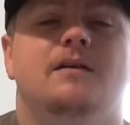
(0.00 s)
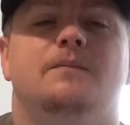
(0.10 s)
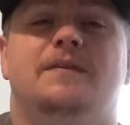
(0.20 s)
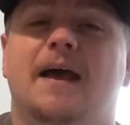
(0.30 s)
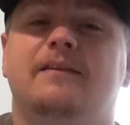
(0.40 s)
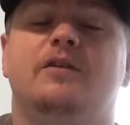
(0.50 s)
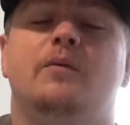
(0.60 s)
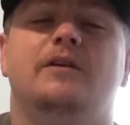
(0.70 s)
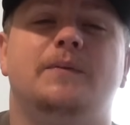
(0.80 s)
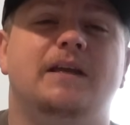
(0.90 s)
But that's
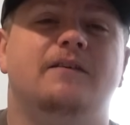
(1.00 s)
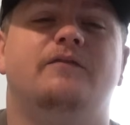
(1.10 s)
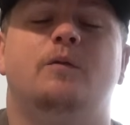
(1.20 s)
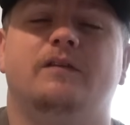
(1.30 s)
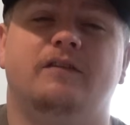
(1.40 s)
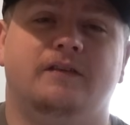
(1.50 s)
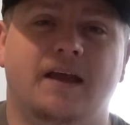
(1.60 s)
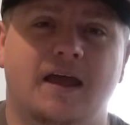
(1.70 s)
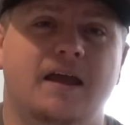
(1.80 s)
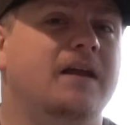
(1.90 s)
going to be it for
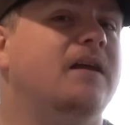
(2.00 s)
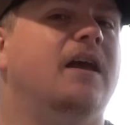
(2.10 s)
today.